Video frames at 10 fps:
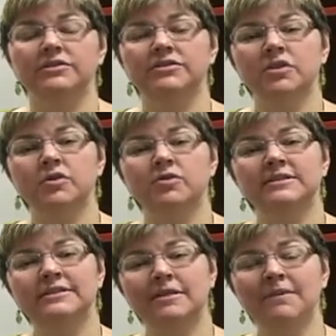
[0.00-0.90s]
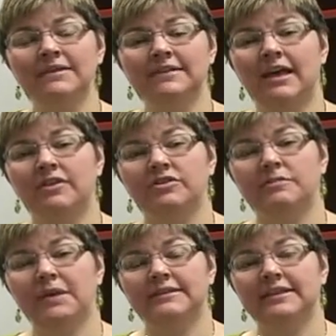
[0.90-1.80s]
So some of the
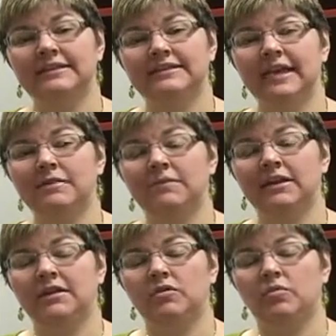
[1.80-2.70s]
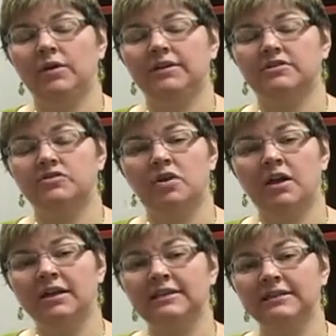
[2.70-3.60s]
scholarship essays came in with a
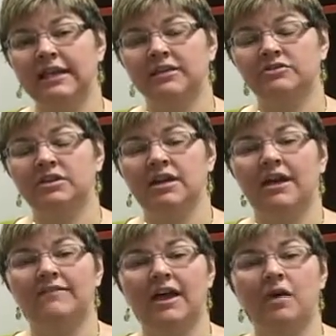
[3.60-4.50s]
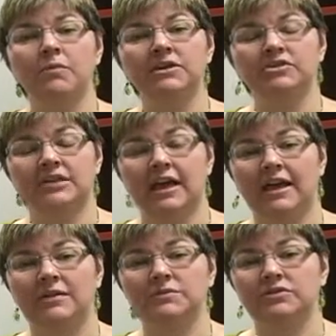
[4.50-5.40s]
strong indication of how much
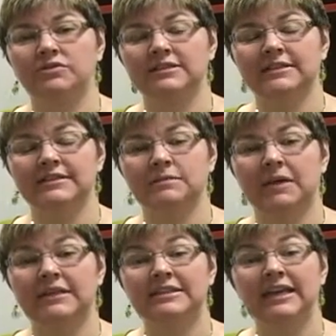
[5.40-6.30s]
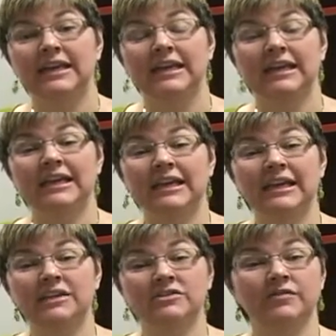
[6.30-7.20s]
time students had spent in
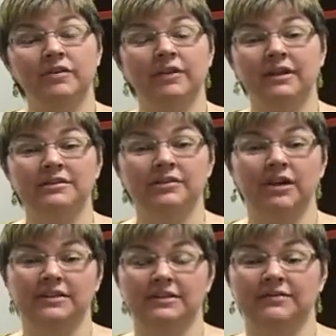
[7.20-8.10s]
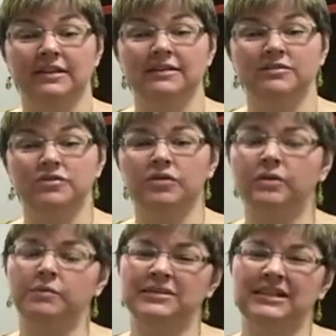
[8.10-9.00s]
each of their volunteer activities. So
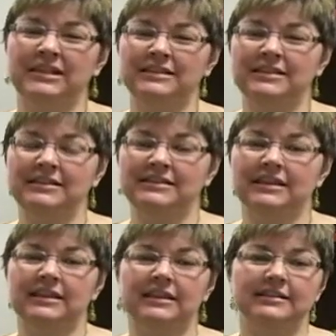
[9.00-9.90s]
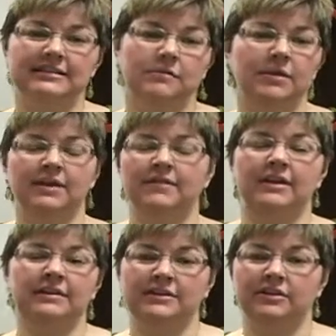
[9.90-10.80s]
it was easy to see that somebody
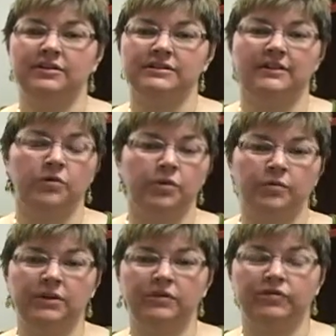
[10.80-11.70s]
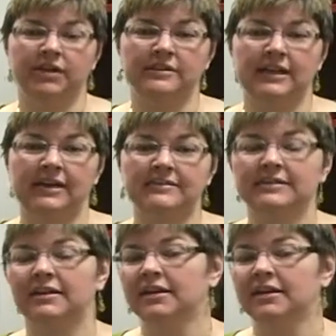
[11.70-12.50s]
volunteers at the Woodwinds front desk